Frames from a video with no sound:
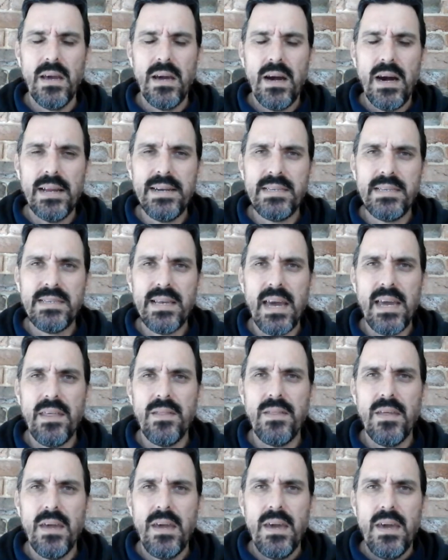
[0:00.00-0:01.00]
I did
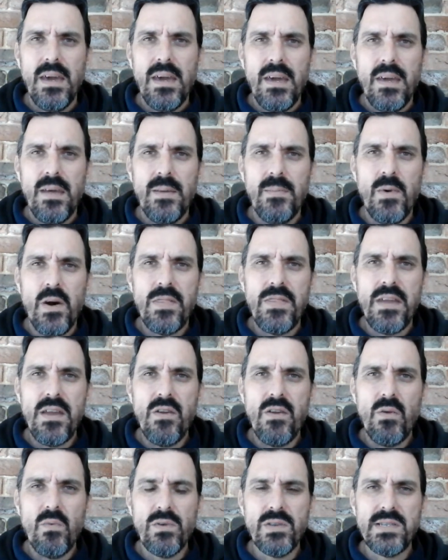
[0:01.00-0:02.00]
say my
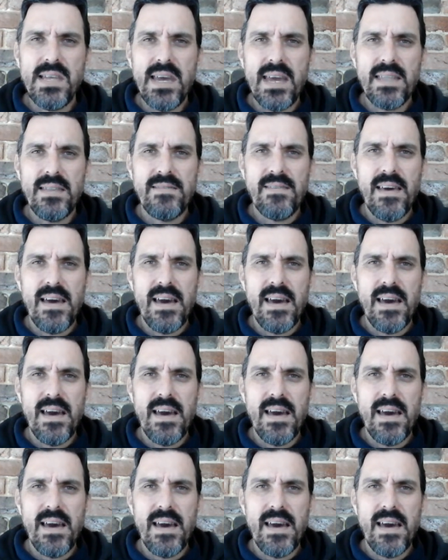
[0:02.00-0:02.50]
theory was that